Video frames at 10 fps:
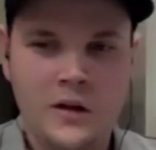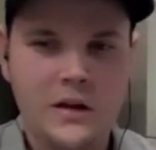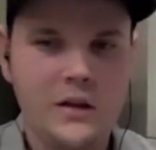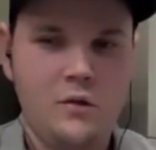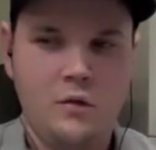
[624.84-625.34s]

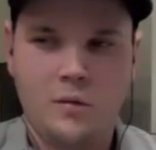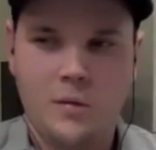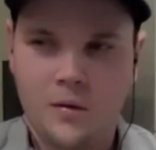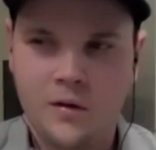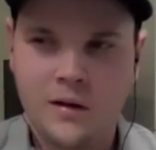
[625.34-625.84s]
trading to
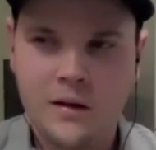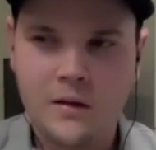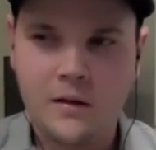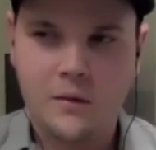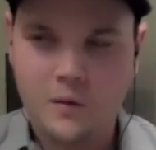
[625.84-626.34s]
swing
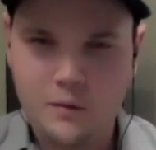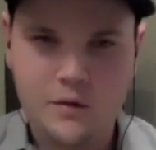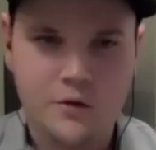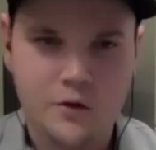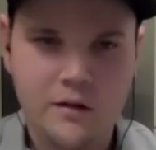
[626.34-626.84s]
trading with,
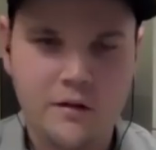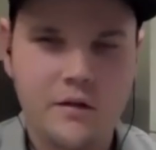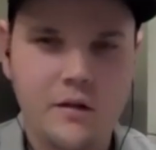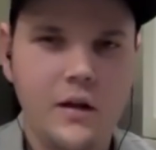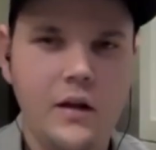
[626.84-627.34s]
with
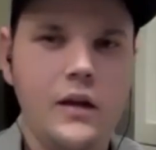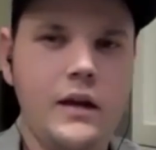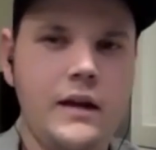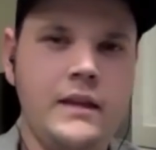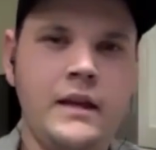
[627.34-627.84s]
trends,
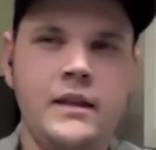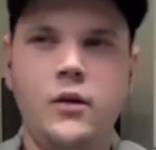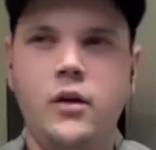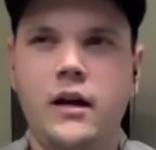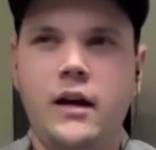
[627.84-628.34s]
and
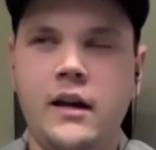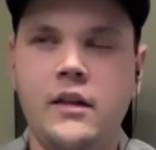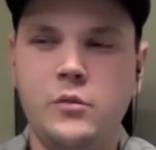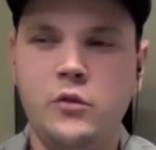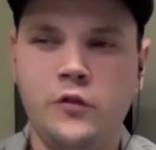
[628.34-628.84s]
then how
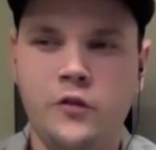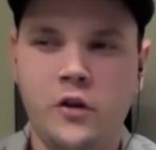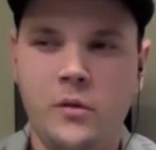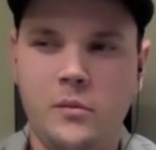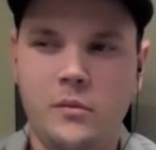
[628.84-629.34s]
did the move
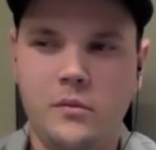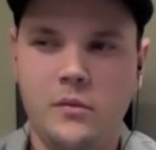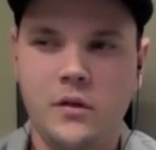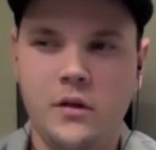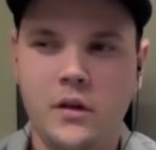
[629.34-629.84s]

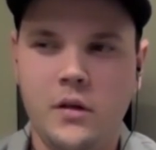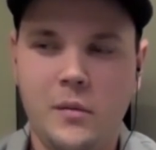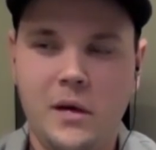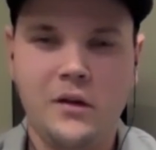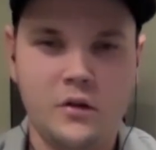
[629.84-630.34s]
from
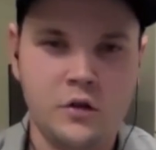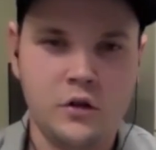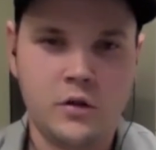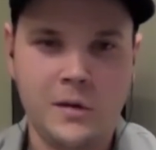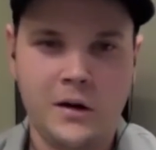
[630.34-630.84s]
manual
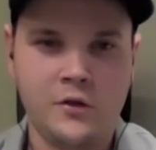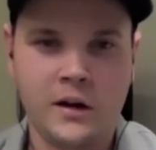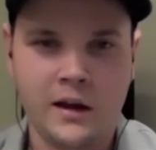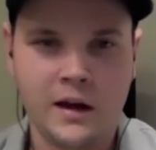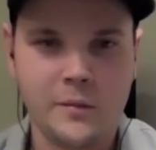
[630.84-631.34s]
to automated
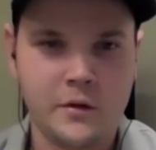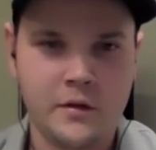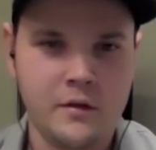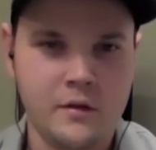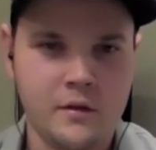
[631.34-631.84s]
trading
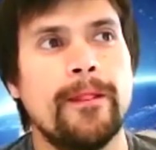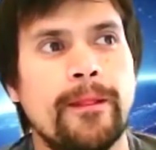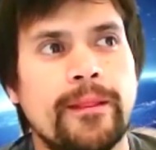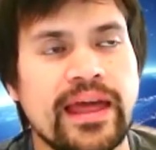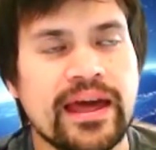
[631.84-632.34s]
happen?
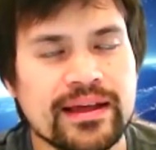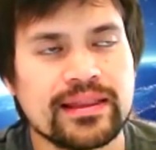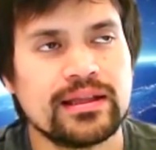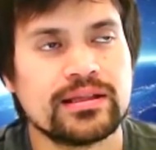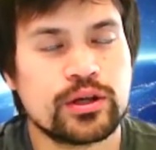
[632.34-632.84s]
Yeah, that,
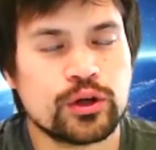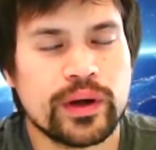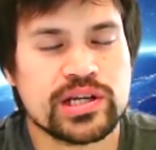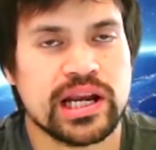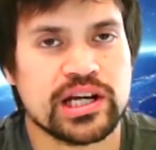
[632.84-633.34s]
that's a good
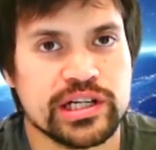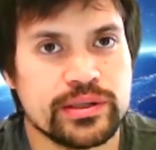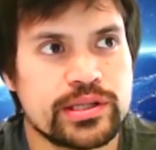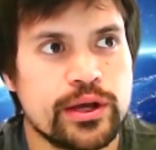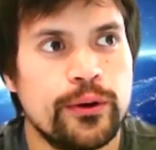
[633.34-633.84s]
question actually.
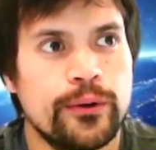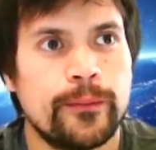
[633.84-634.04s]
So